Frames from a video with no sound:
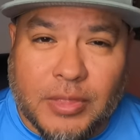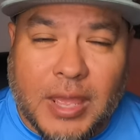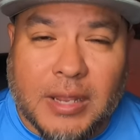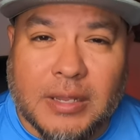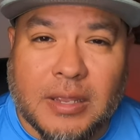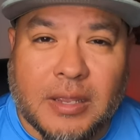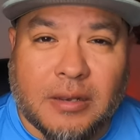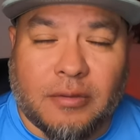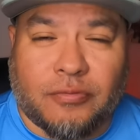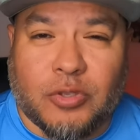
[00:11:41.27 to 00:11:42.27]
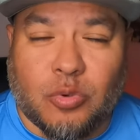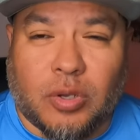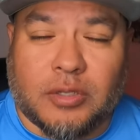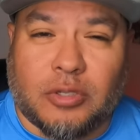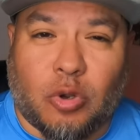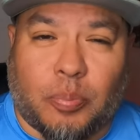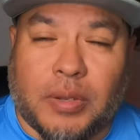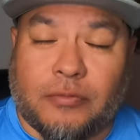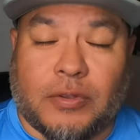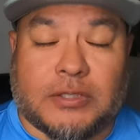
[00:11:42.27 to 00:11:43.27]
That and a few other little
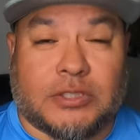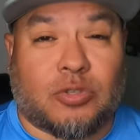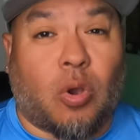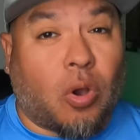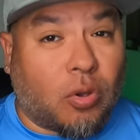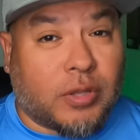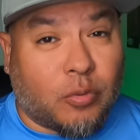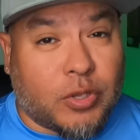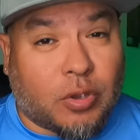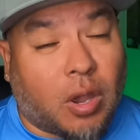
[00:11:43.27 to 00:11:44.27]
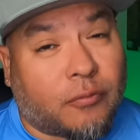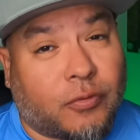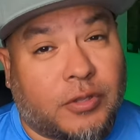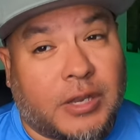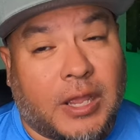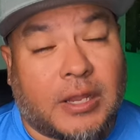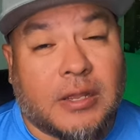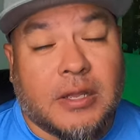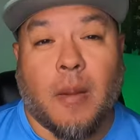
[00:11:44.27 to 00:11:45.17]
pinfish is all that we caught for the day.